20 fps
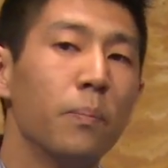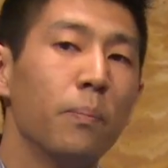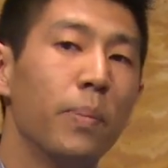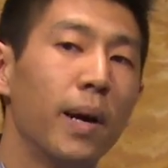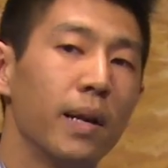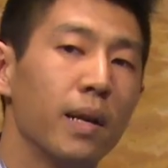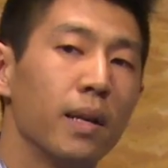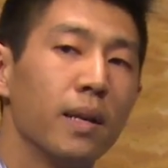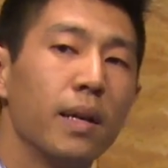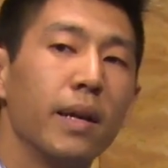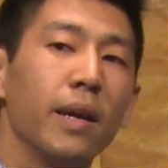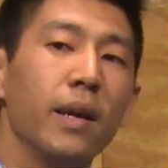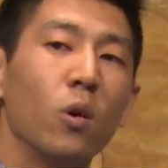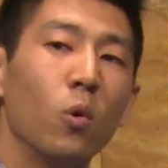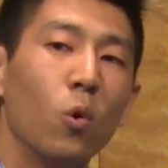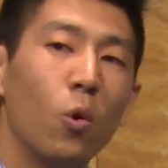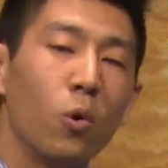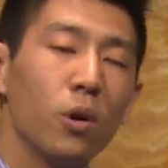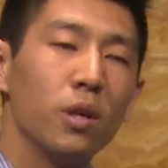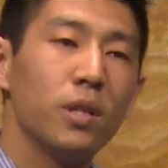But in
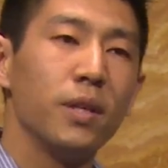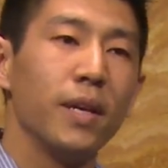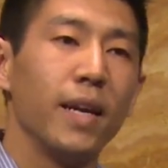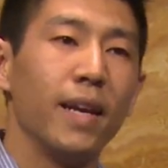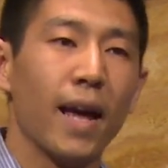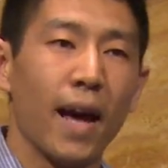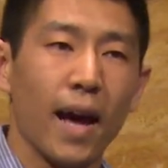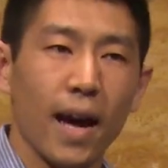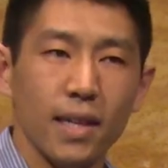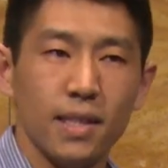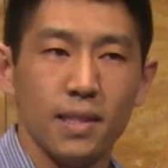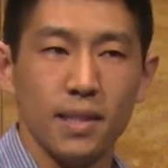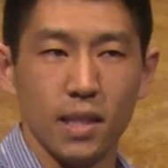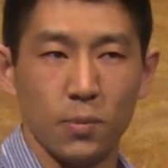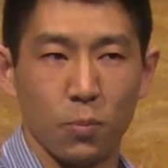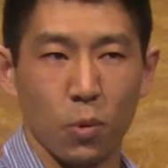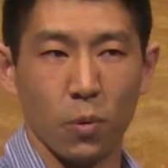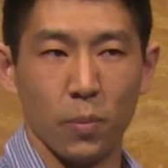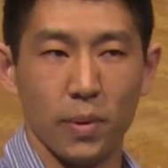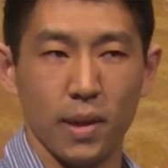order to enhance
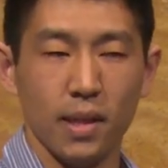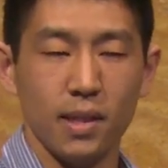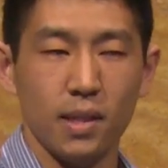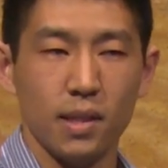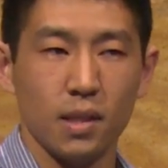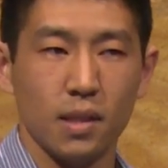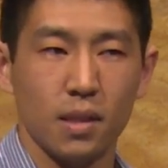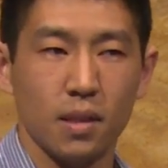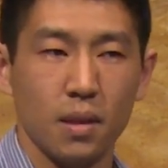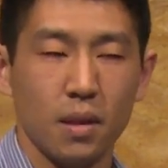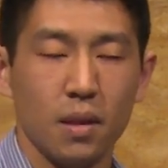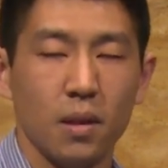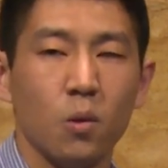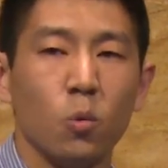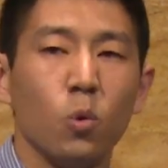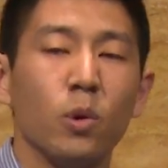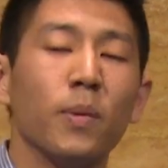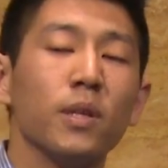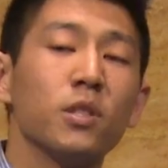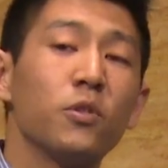these properties,
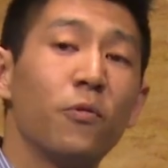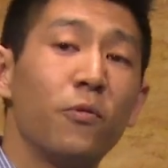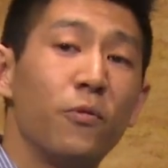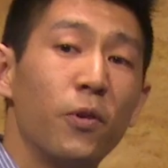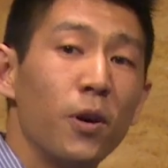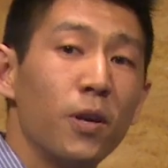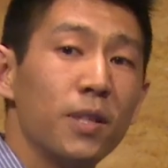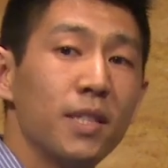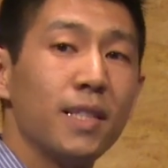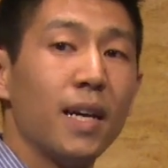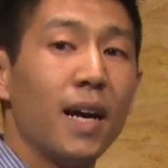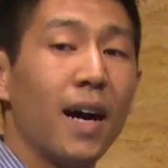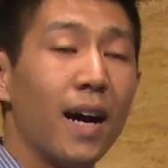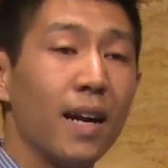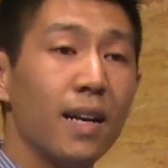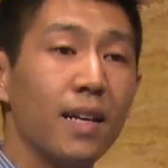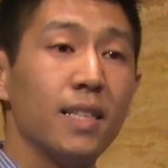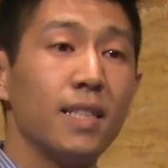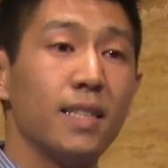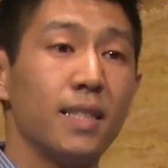we must first
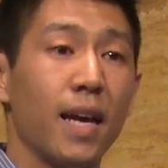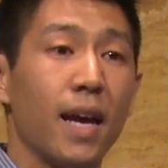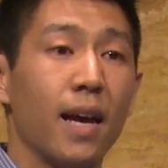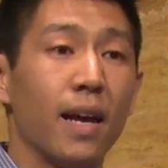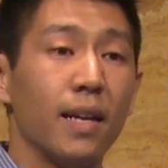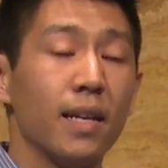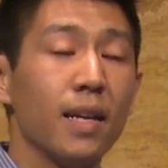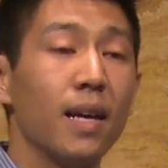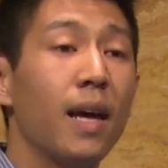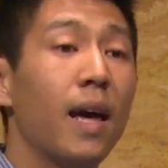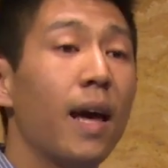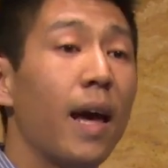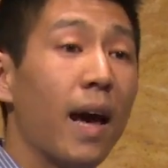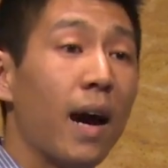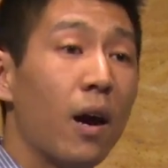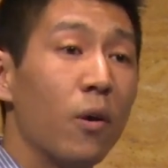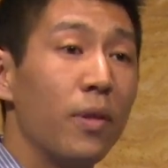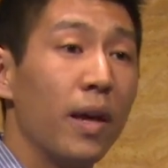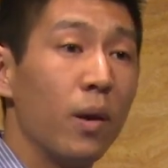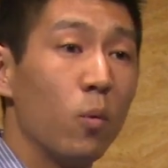understand
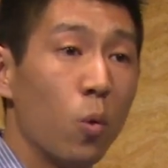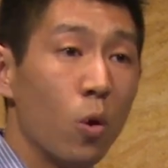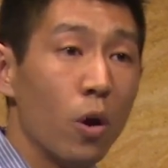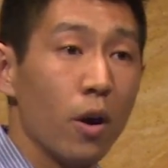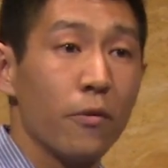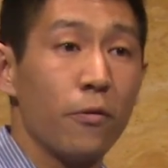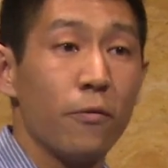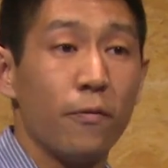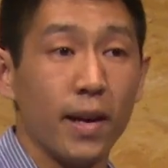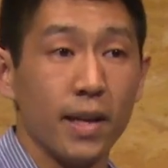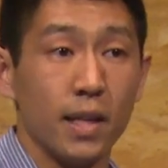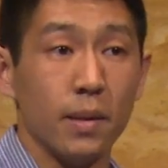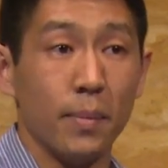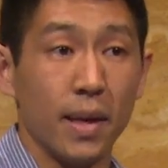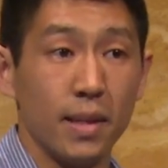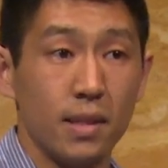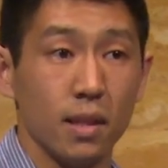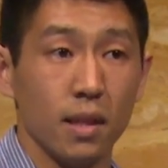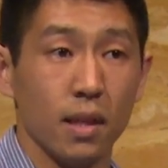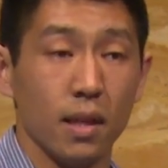how they work
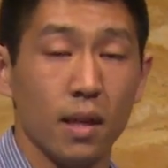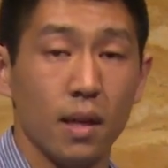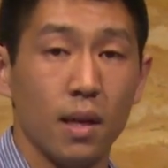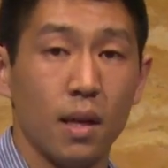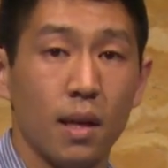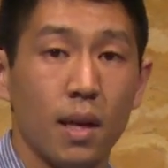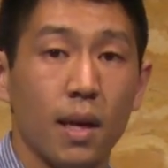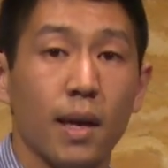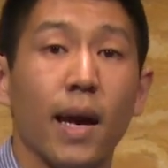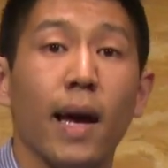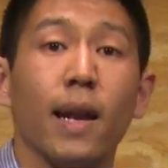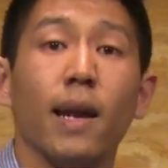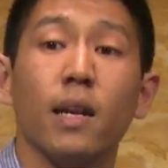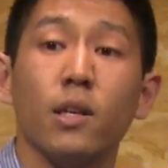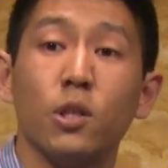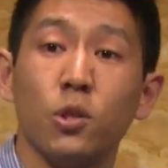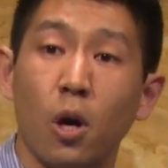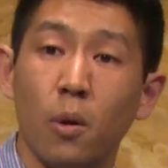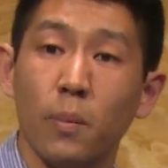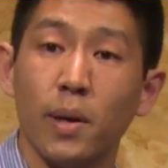fundamentally at an
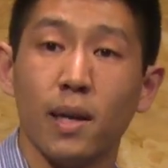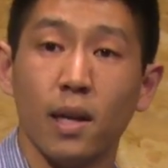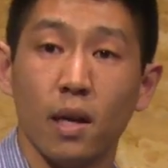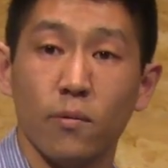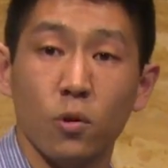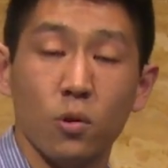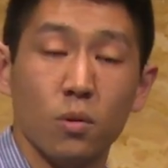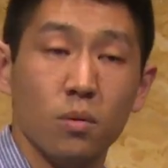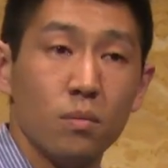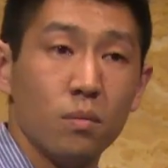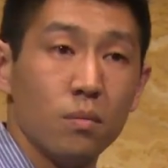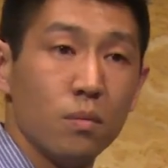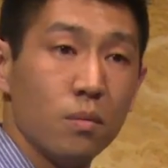atomic level,